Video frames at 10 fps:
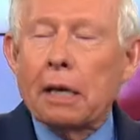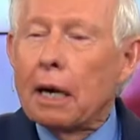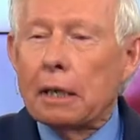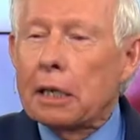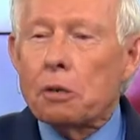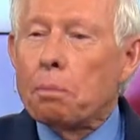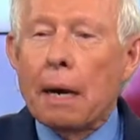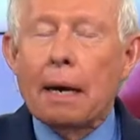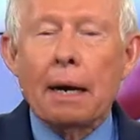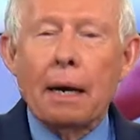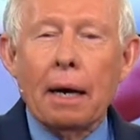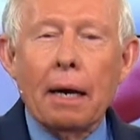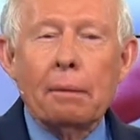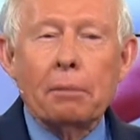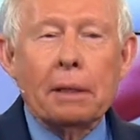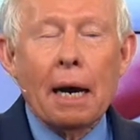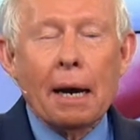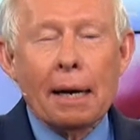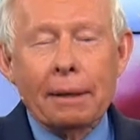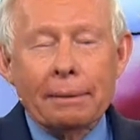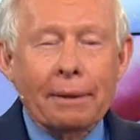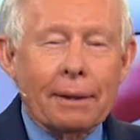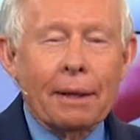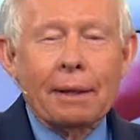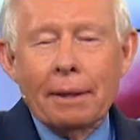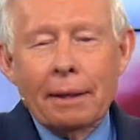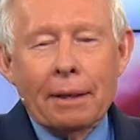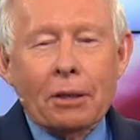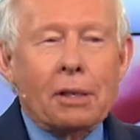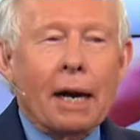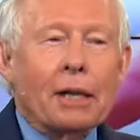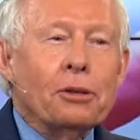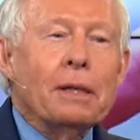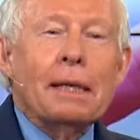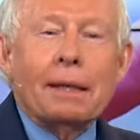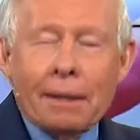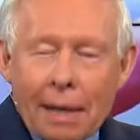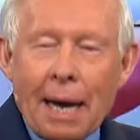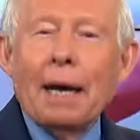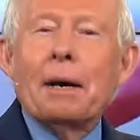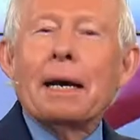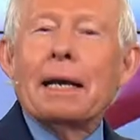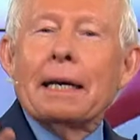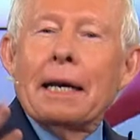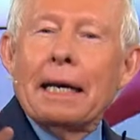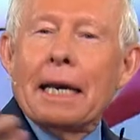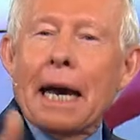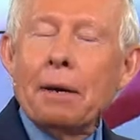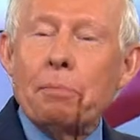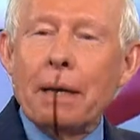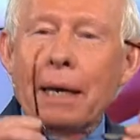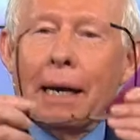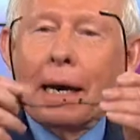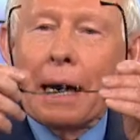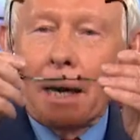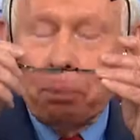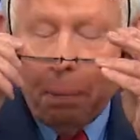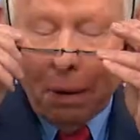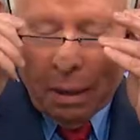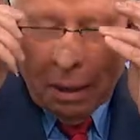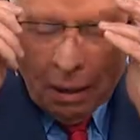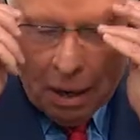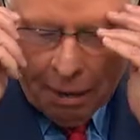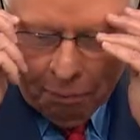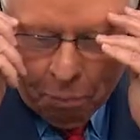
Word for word: said, It doesn't matter. I'm young and looks like you need it. And he gave me a bottle of